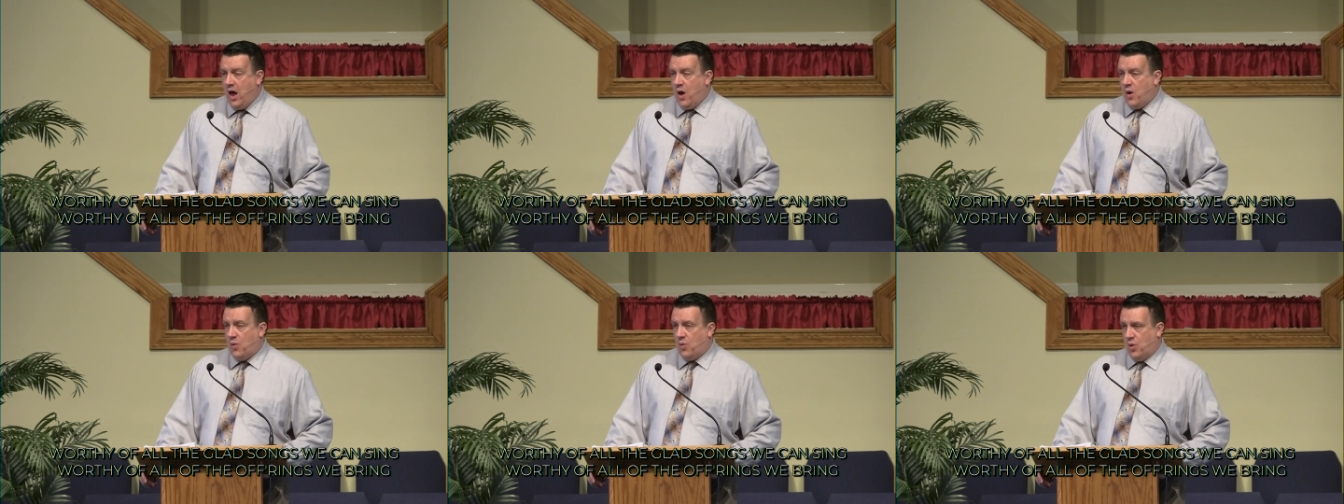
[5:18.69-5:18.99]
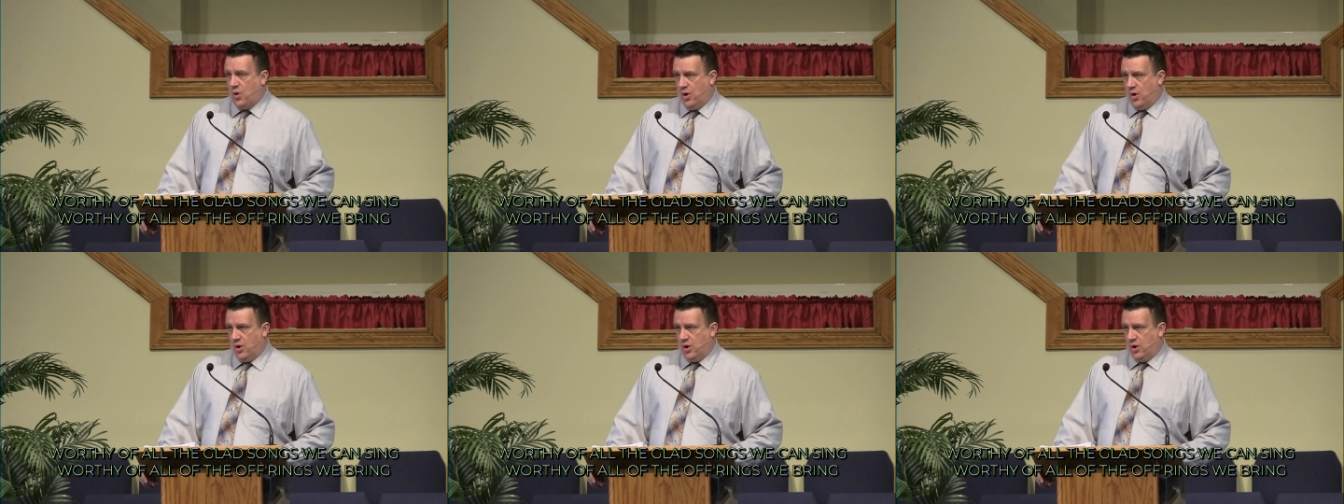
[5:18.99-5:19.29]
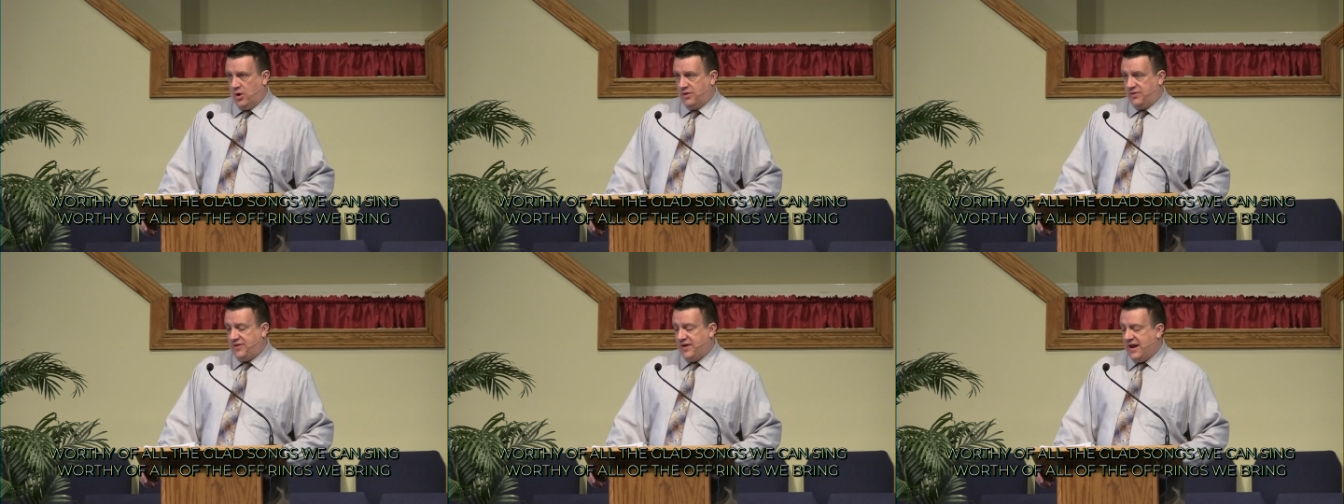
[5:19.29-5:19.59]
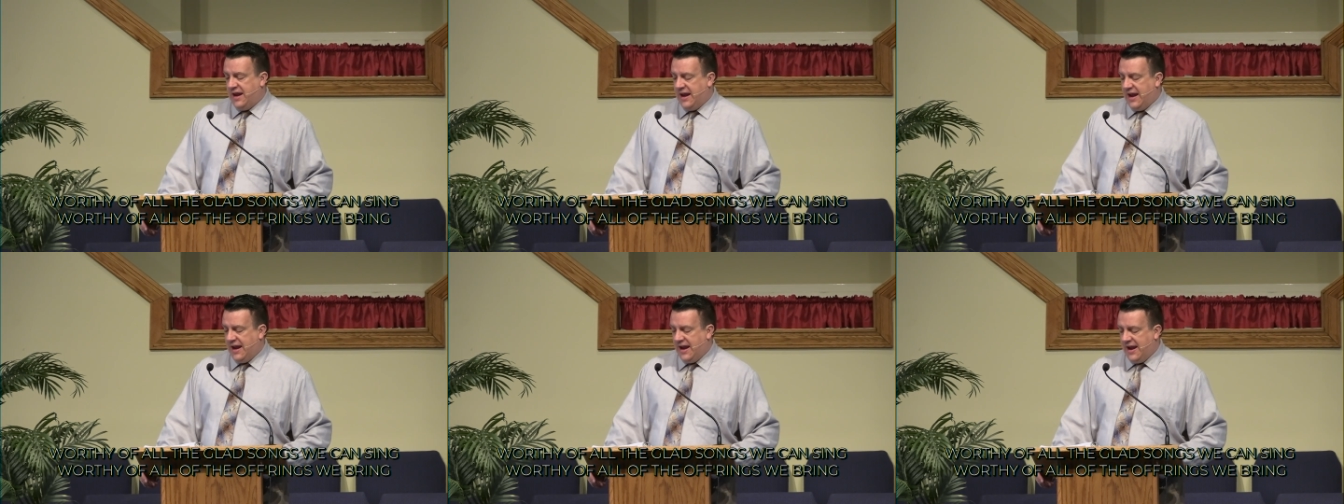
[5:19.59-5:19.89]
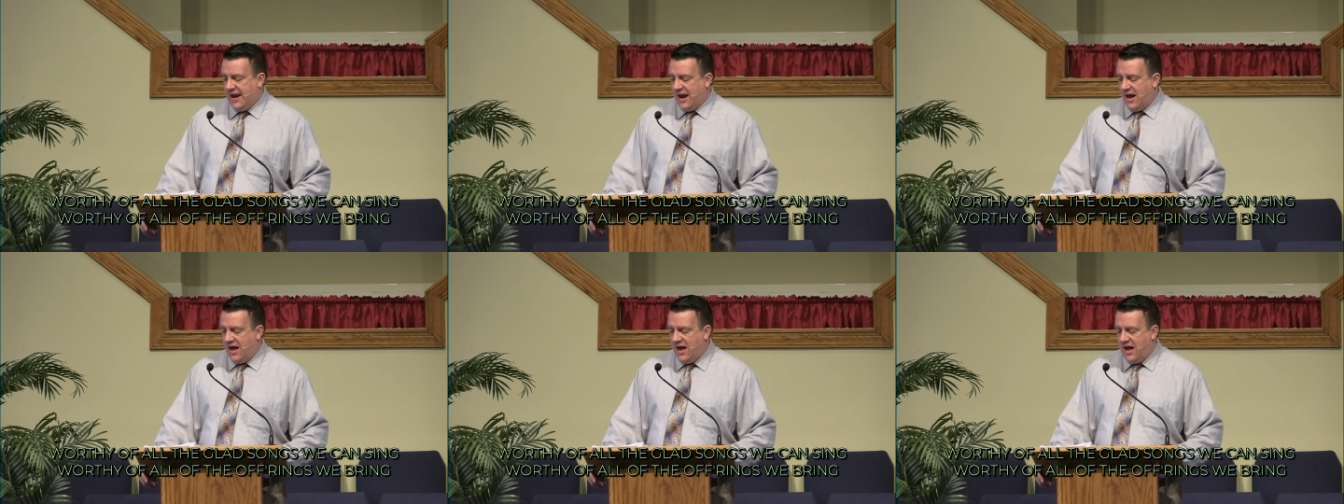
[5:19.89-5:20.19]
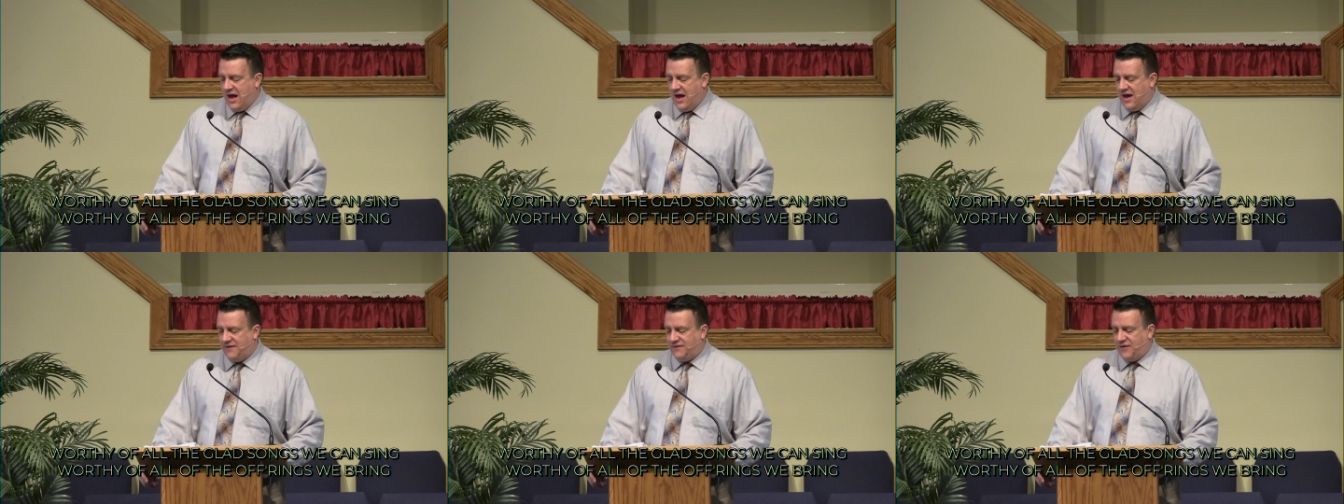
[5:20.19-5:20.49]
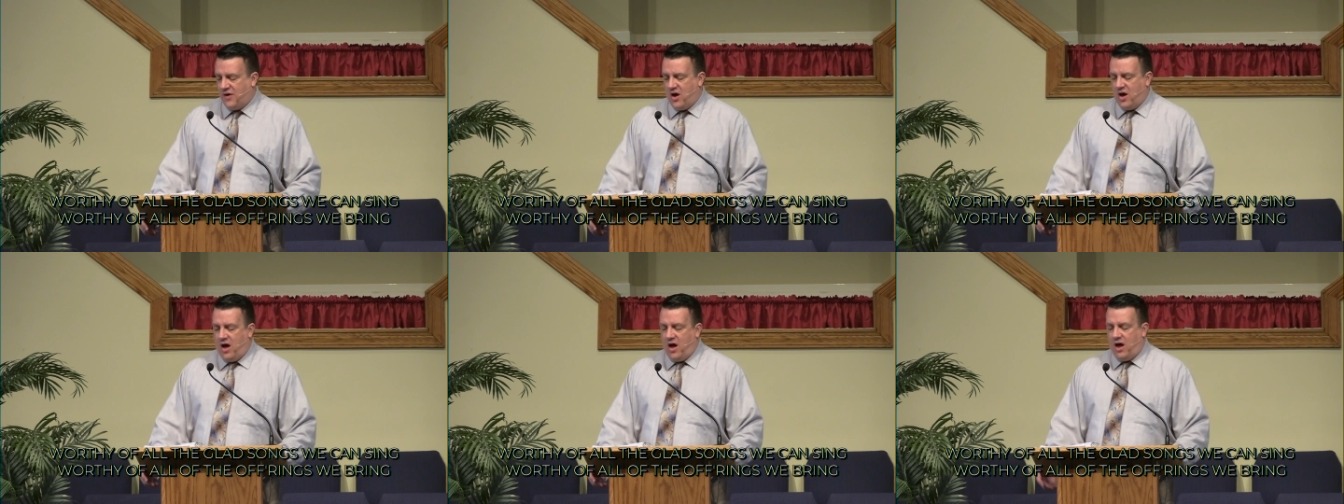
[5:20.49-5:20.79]
worthy
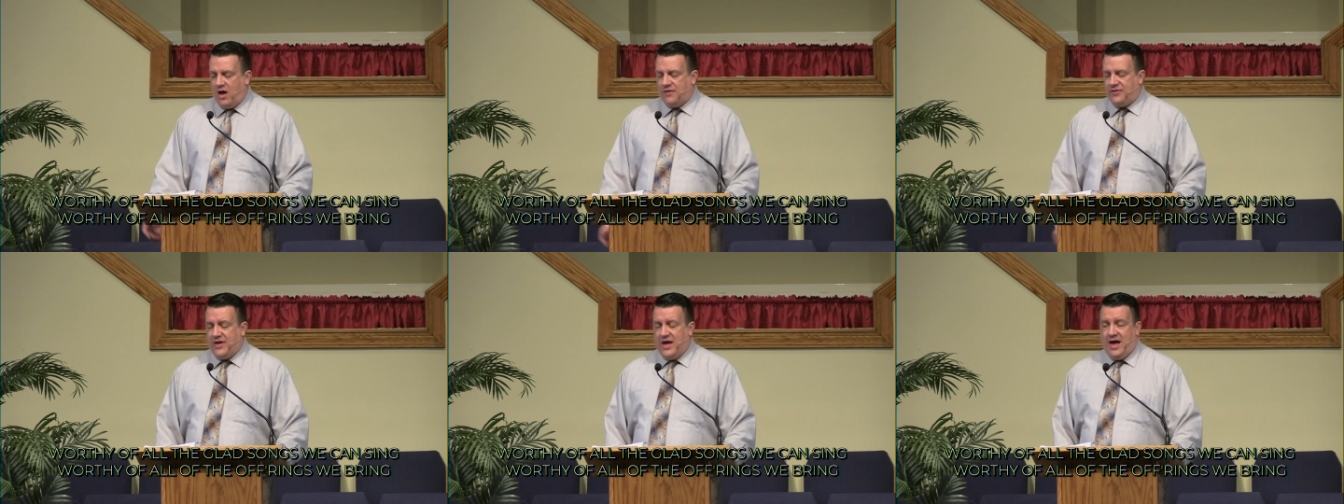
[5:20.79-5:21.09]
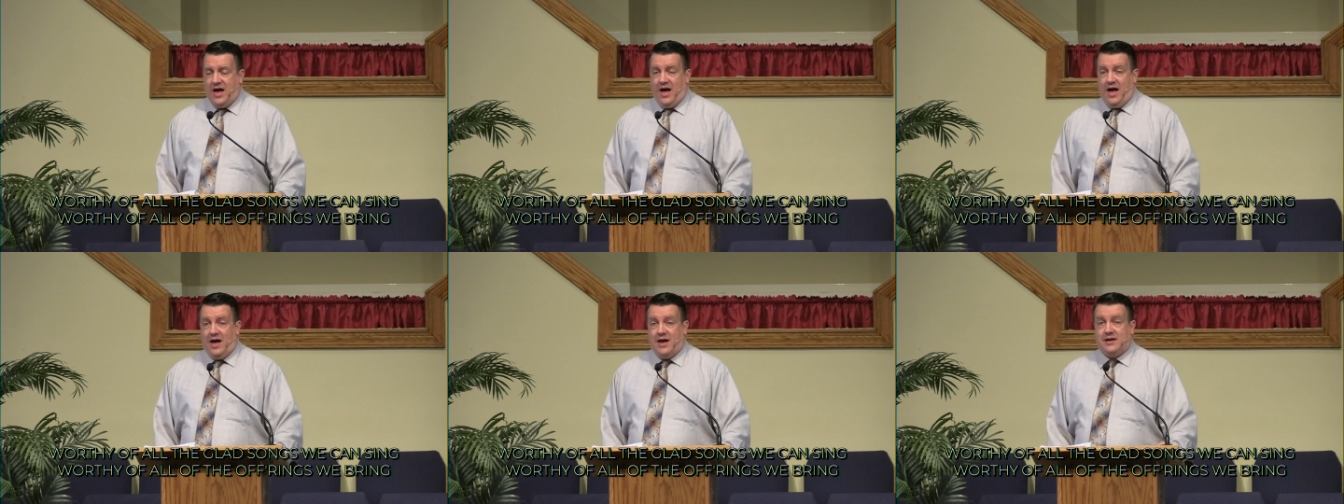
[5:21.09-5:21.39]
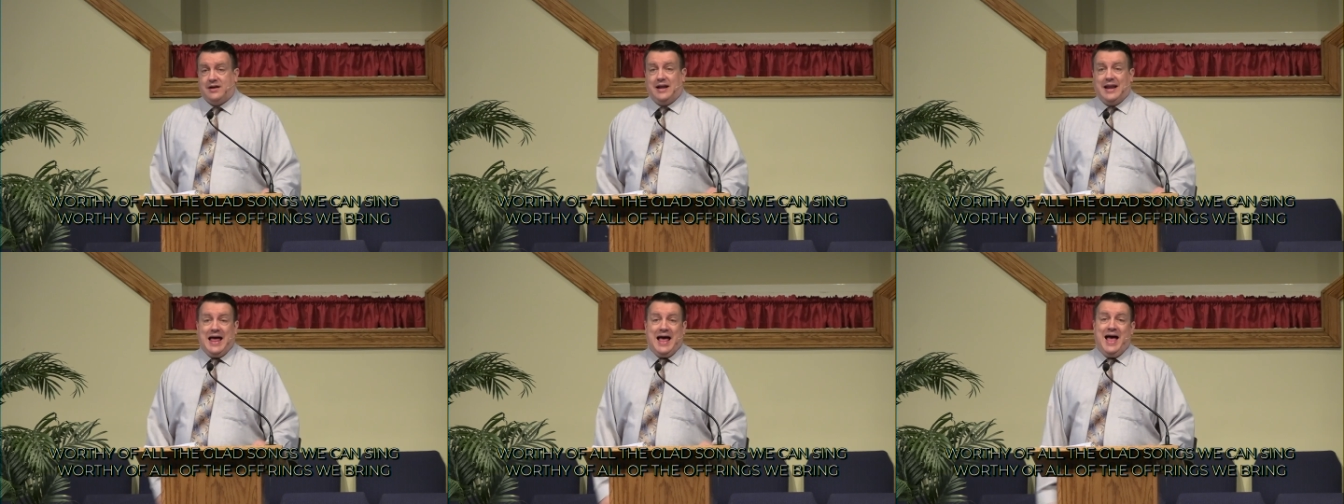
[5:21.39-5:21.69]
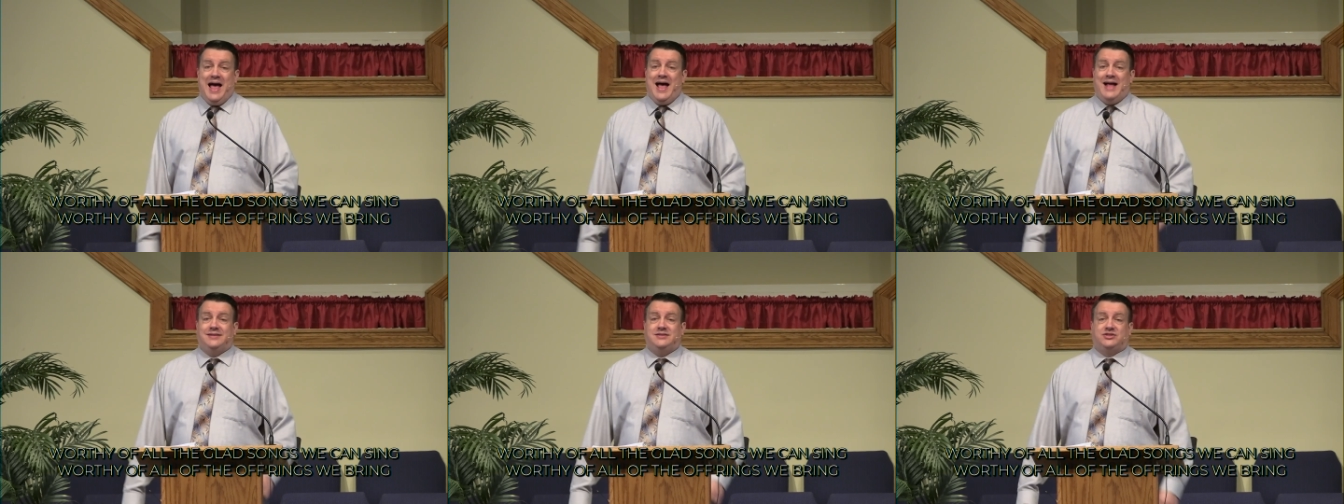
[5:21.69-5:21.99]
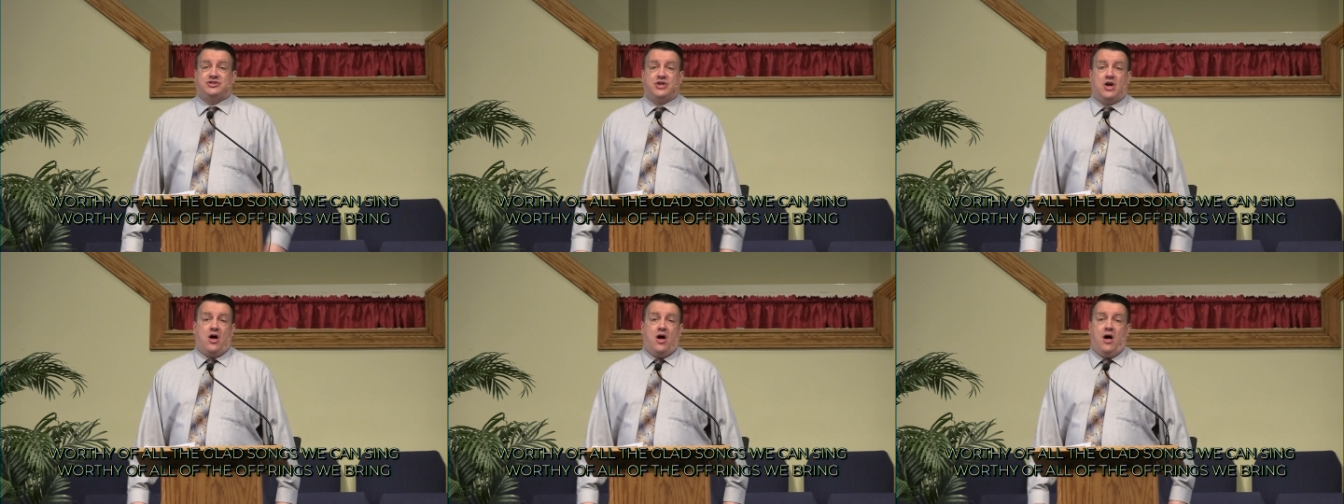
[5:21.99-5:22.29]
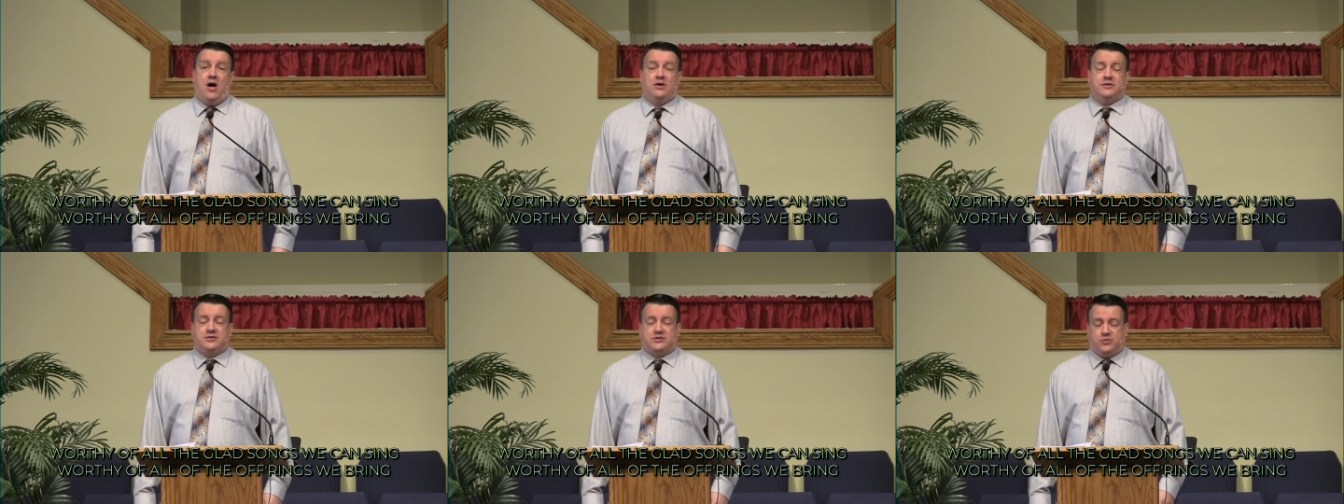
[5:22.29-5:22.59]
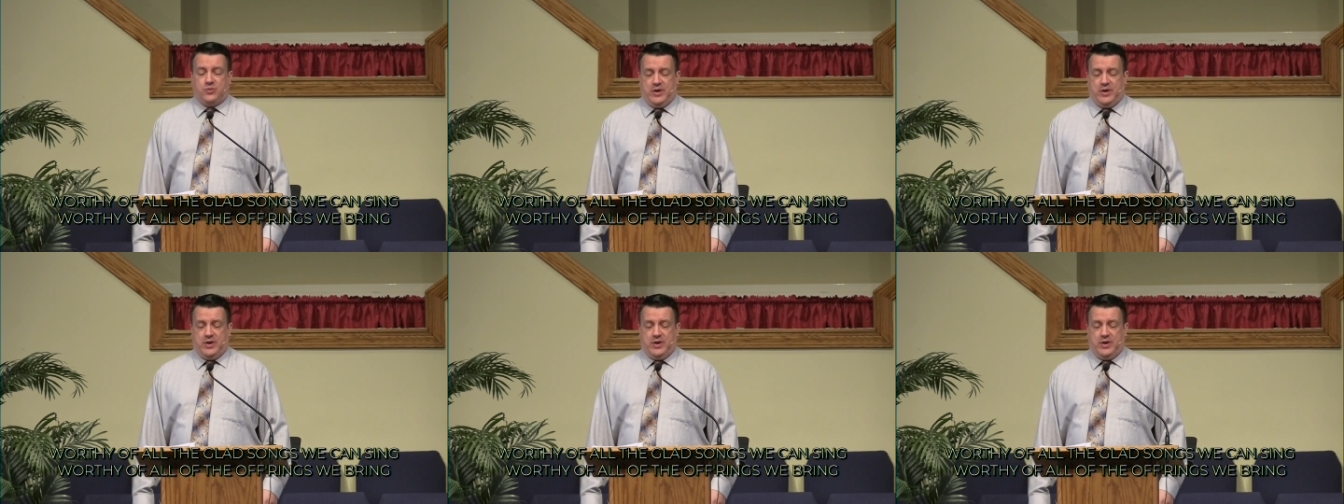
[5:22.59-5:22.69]
of all the glad songs